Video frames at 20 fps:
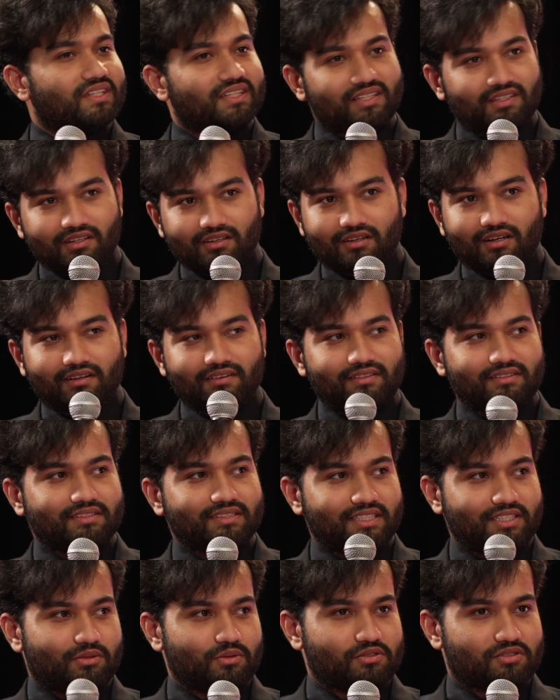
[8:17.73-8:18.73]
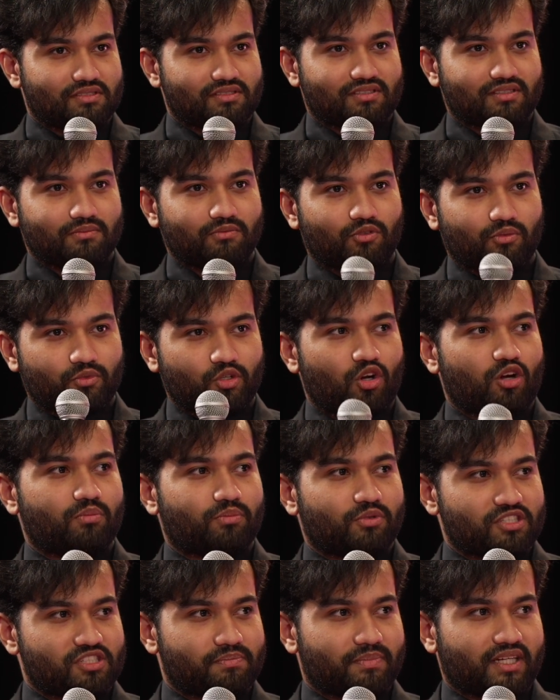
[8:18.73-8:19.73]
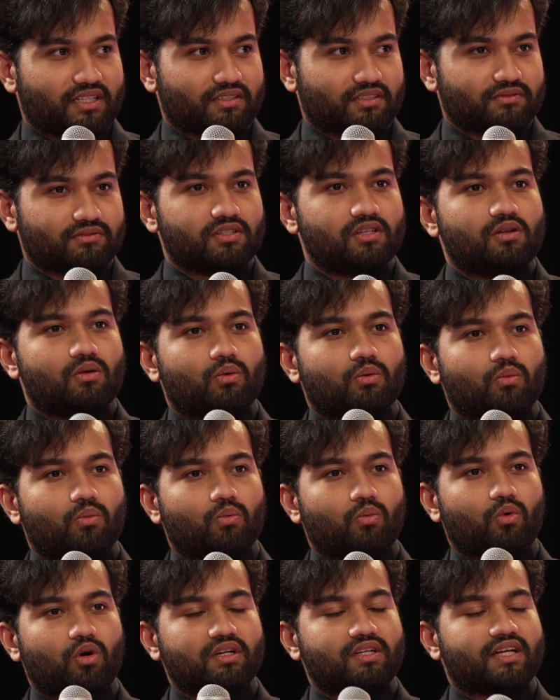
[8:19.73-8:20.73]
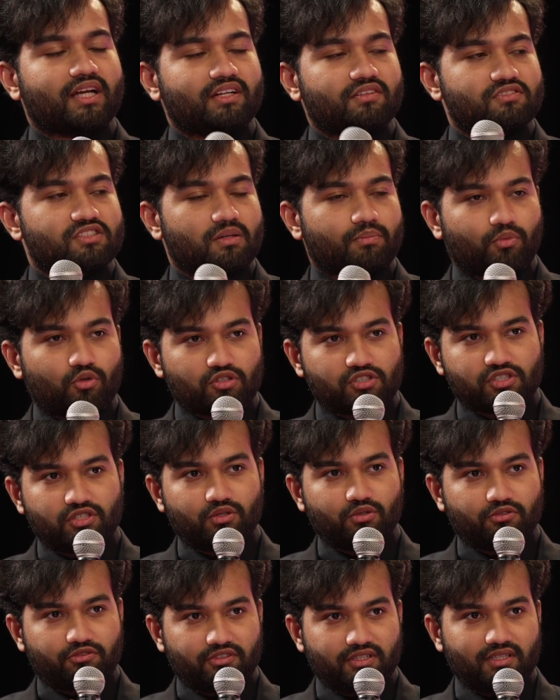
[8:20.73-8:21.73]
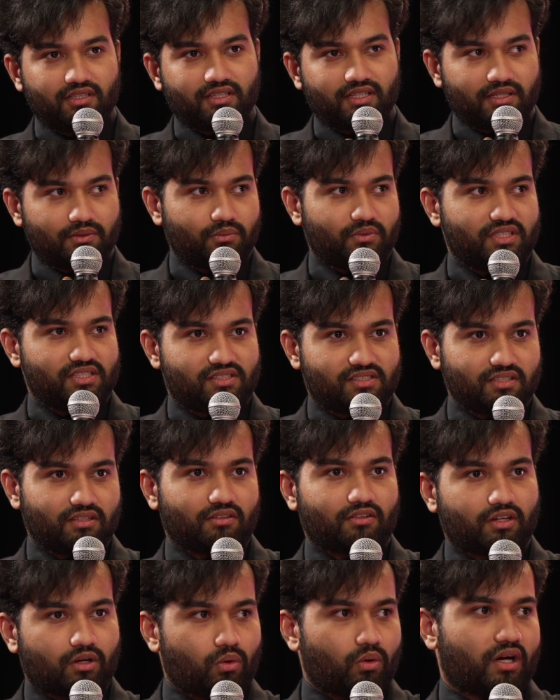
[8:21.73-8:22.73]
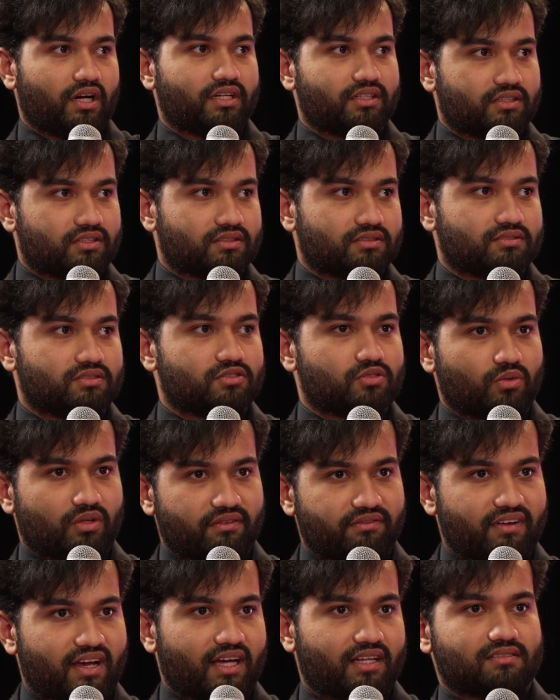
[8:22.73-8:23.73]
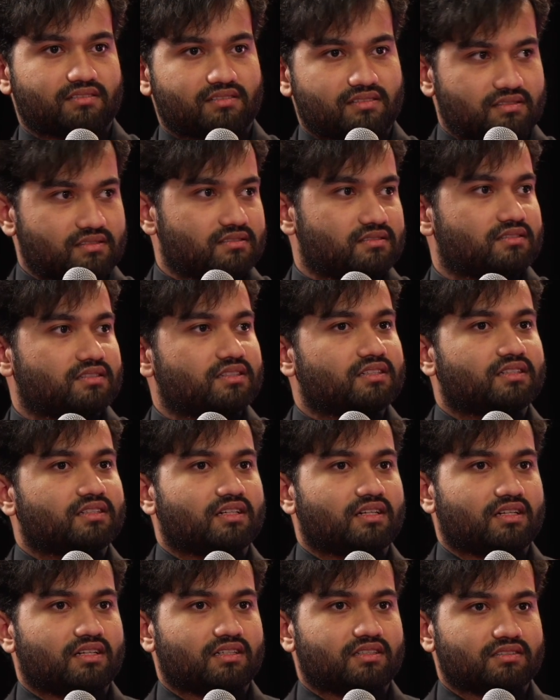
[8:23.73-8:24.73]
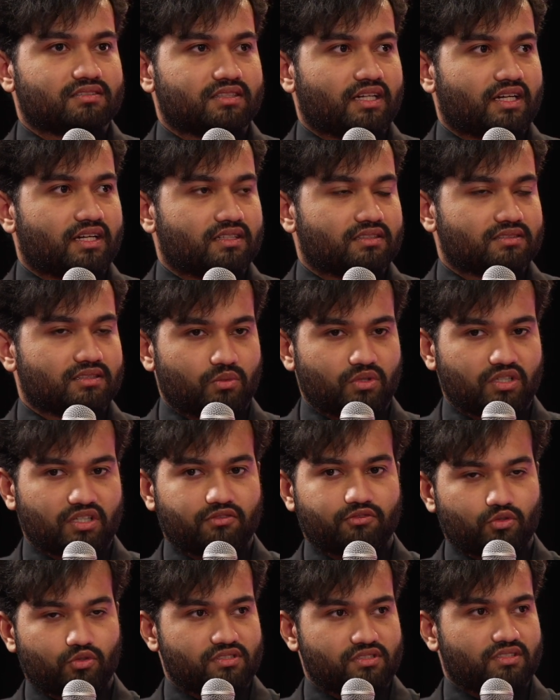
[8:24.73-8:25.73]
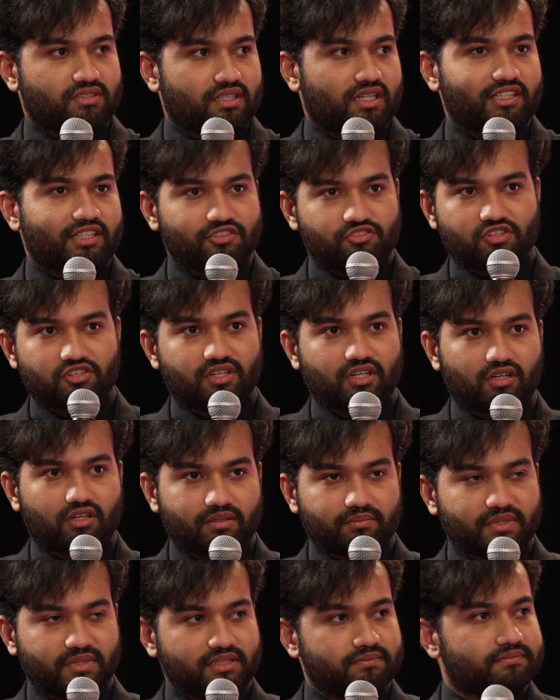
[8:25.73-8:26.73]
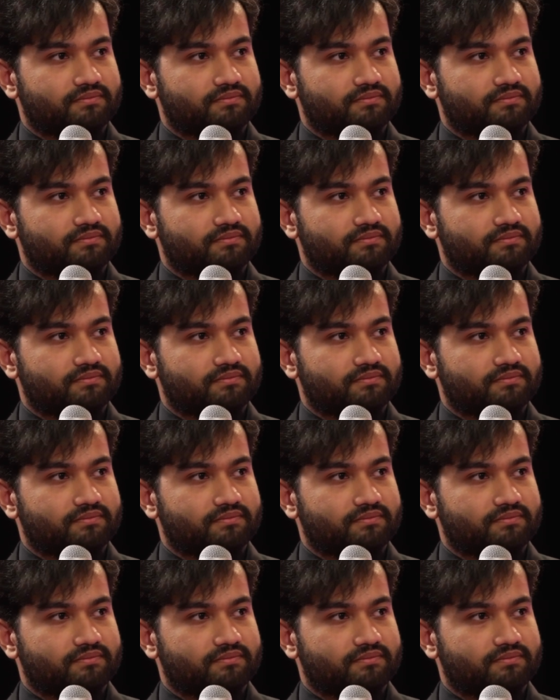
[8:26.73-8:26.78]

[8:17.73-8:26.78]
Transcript: in our current ecosystem, from your perspective, what kind of supports do you feel that we still require to advance the workforce in the hydrogen economy?